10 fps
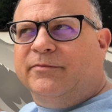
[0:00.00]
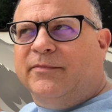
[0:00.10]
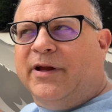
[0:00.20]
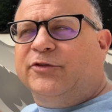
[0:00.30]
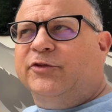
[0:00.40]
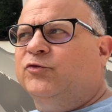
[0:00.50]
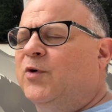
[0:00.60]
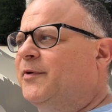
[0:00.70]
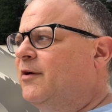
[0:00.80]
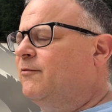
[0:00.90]
I actually
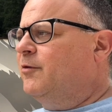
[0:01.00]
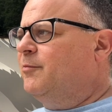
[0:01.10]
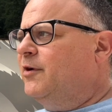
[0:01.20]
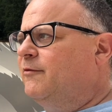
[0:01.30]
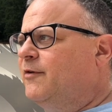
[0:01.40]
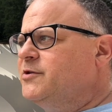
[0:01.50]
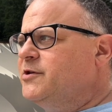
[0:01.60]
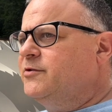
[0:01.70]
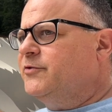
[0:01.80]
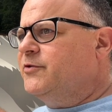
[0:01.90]
swapped out for a better
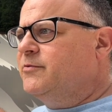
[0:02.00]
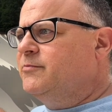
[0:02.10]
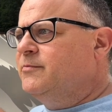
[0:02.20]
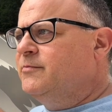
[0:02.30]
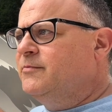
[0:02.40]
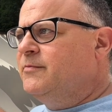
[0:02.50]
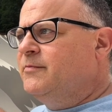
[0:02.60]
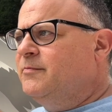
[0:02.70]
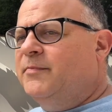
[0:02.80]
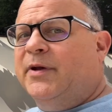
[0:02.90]
version, so
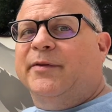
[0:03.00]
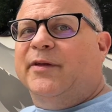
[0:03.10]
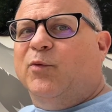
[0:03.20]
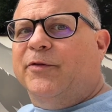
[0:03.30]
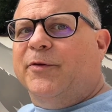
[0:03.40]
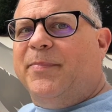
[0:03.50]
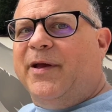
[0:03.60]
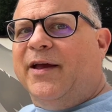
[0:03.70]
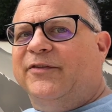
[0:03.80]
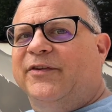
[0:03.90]
maybe they weren't the
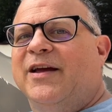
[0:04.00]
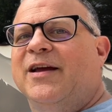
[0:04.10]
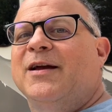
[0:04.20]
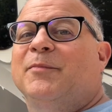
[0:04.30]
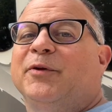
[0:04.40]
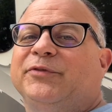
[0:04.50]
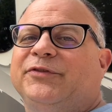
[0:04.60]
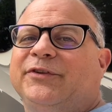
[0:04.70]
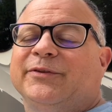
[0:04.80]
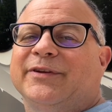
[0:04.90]
best, but it was
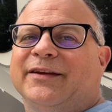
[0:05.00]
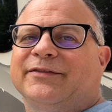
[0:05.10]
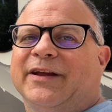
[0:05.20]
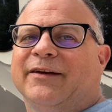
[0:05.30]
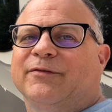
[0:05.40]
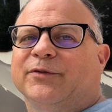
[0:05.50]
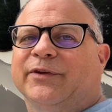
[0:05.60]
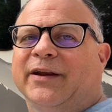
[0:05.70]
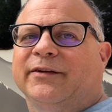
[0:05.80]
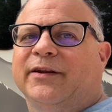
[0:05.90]
still nice to have those
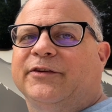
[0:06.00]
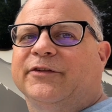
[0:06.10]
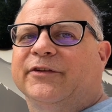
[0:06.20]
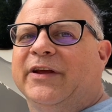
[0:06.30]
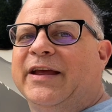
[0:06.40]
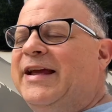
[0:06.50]
kind of touches.